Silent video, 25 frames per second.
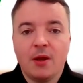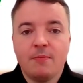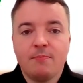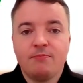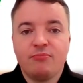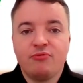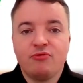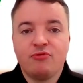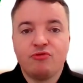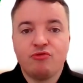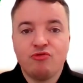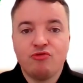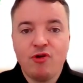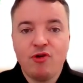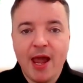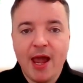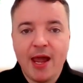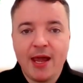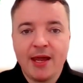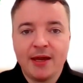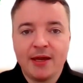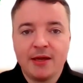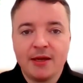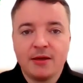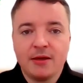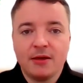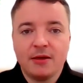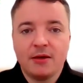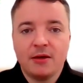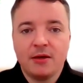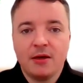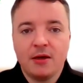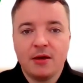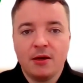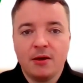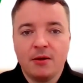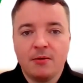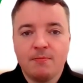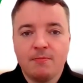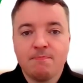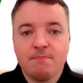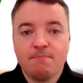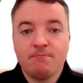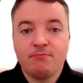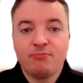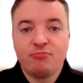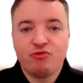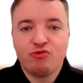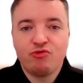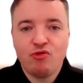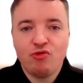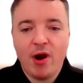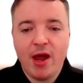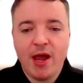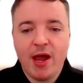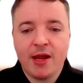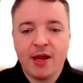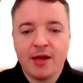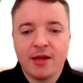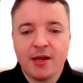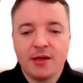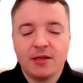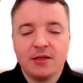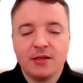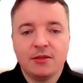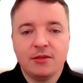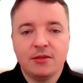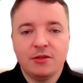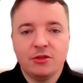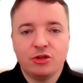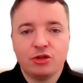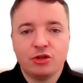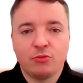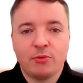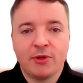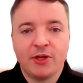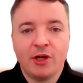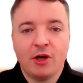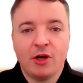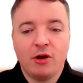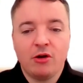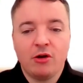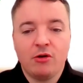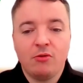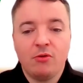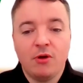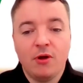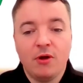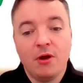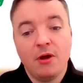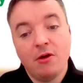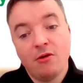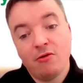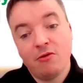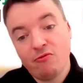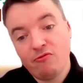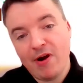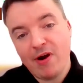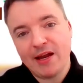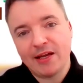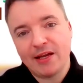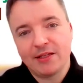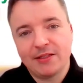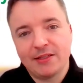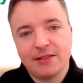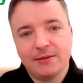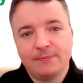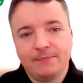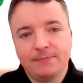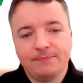Pray, pray. So we go right.